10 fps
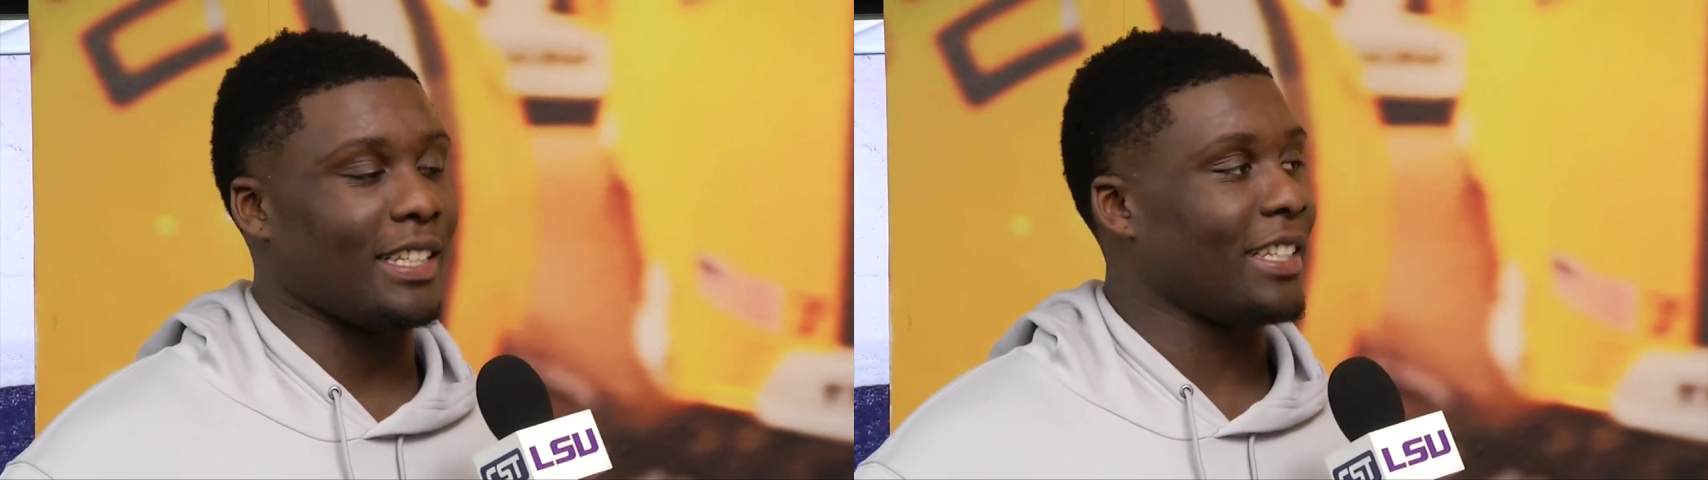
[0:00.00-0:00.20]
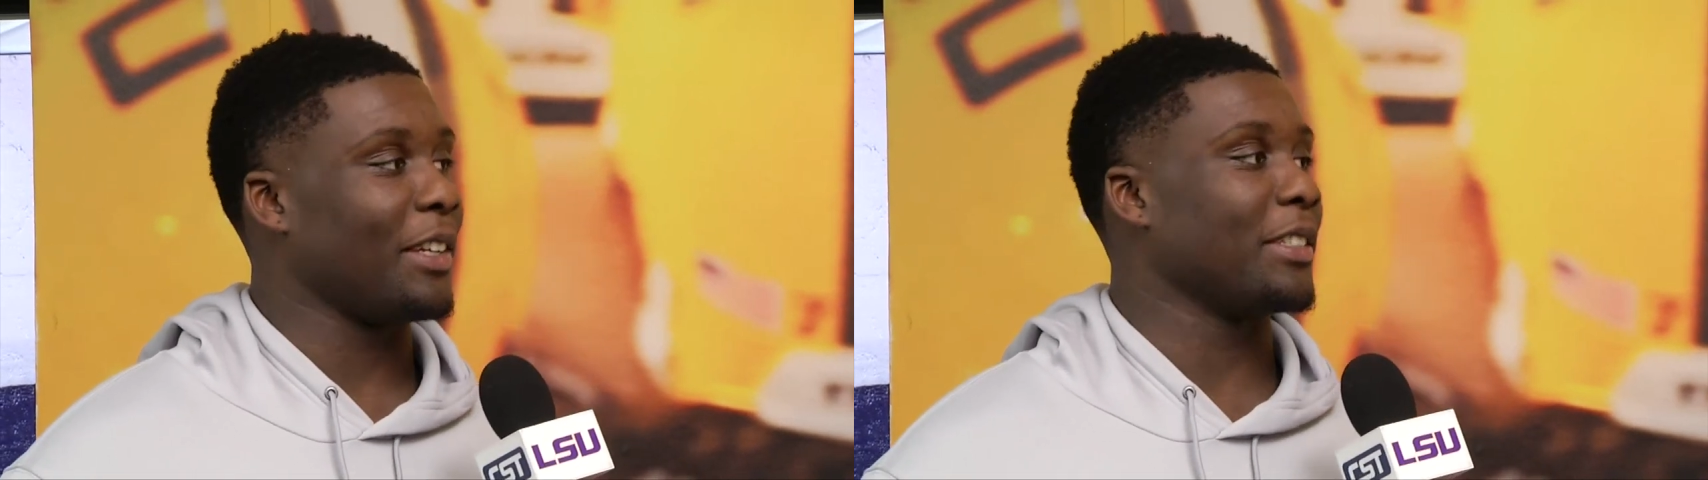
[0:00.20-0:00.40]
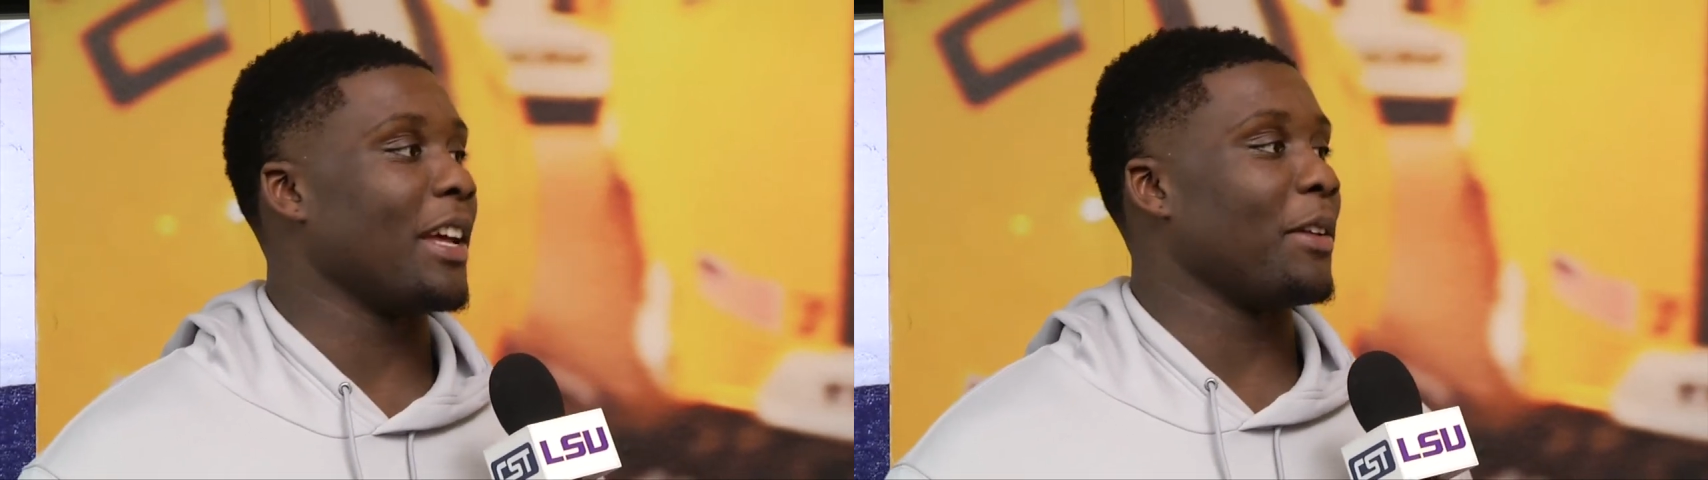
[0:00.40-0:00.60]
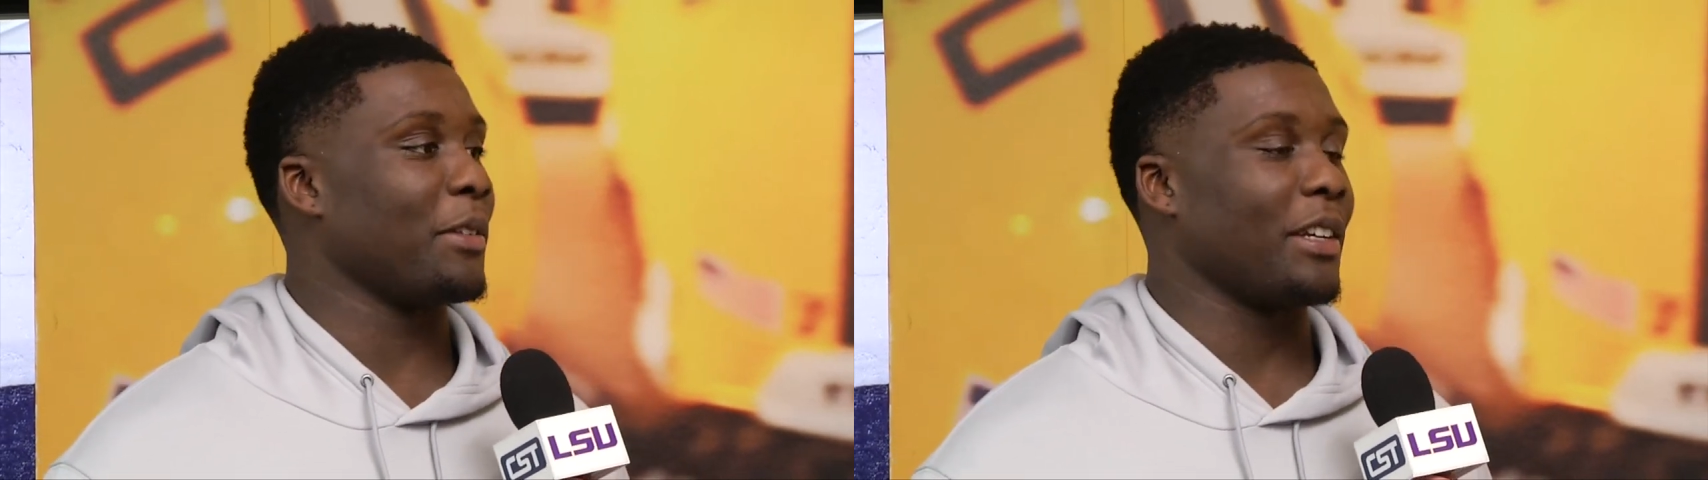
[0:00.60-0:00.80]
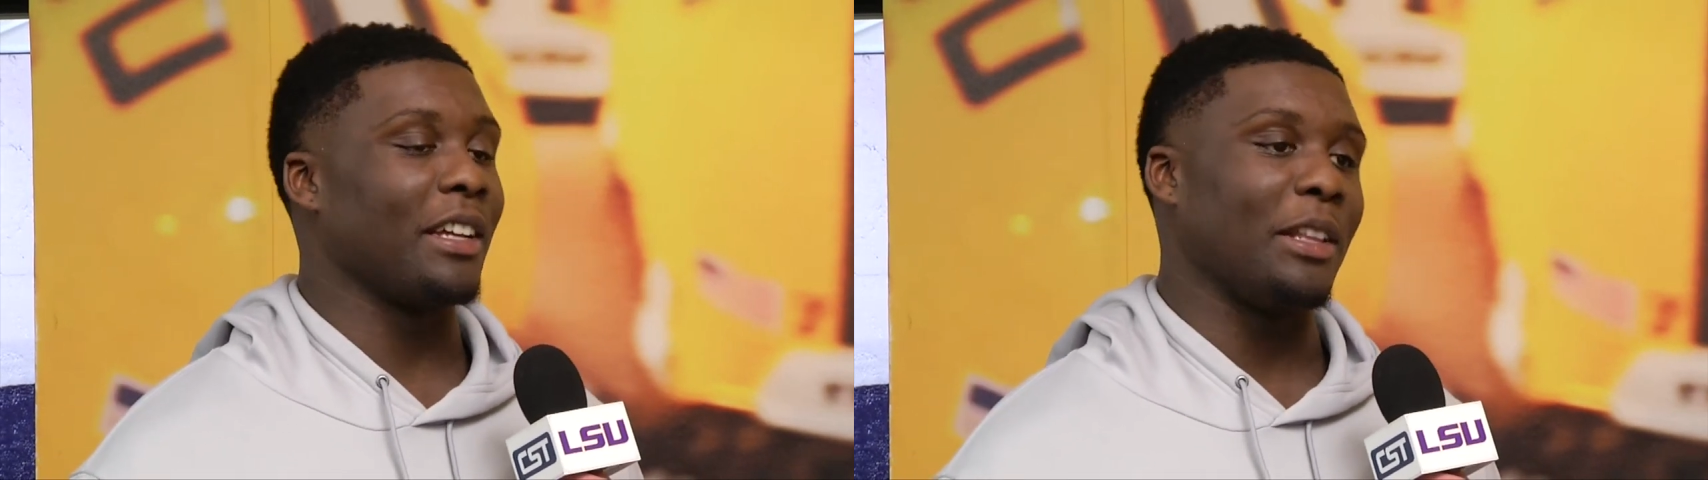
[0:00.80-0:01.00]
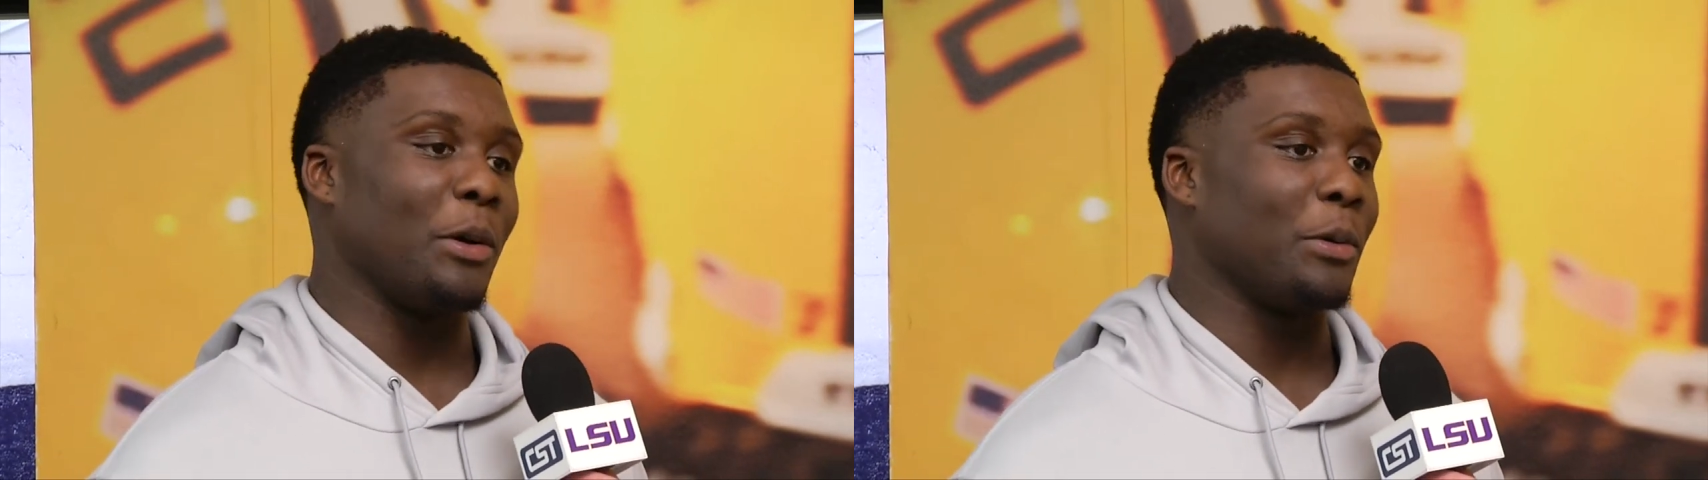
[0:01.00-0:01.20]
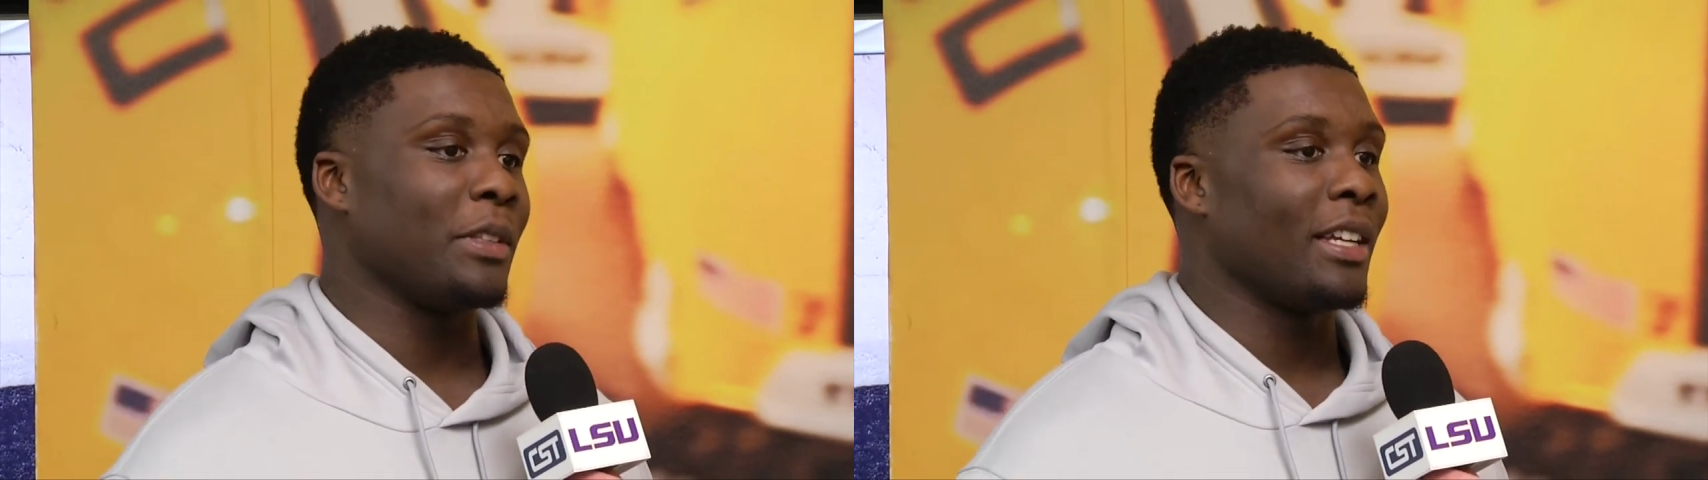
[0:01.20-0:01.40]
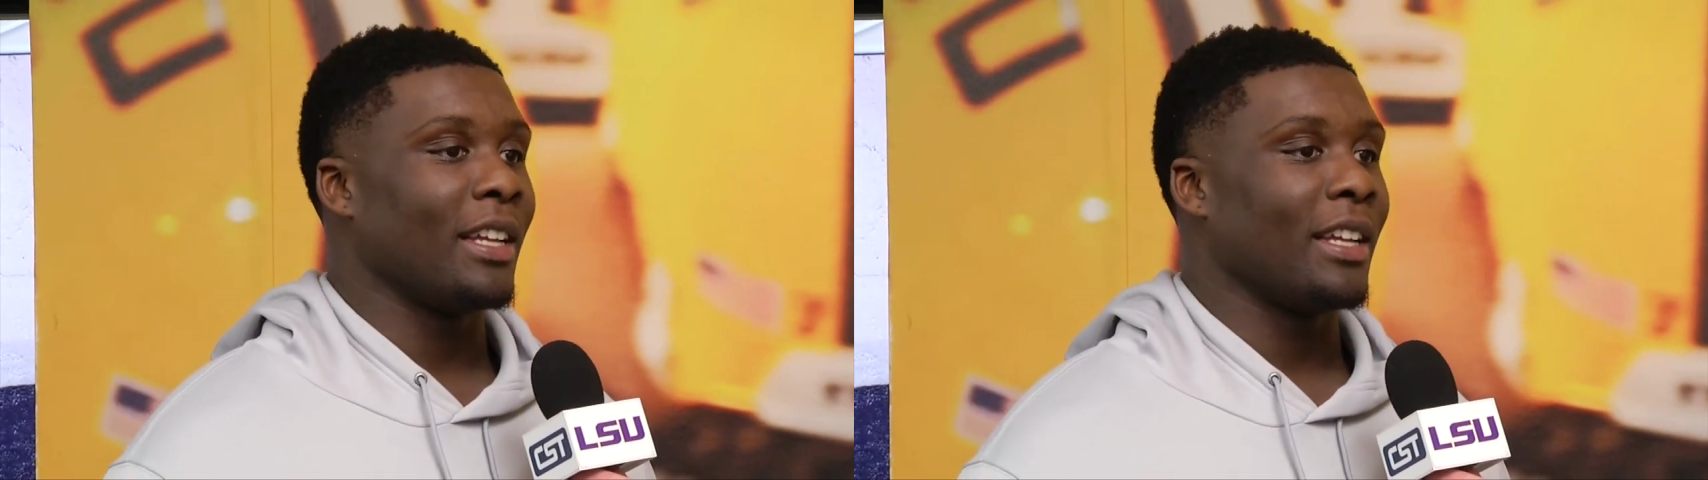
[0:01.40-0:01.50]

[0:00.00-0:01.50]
seniors out on a good note.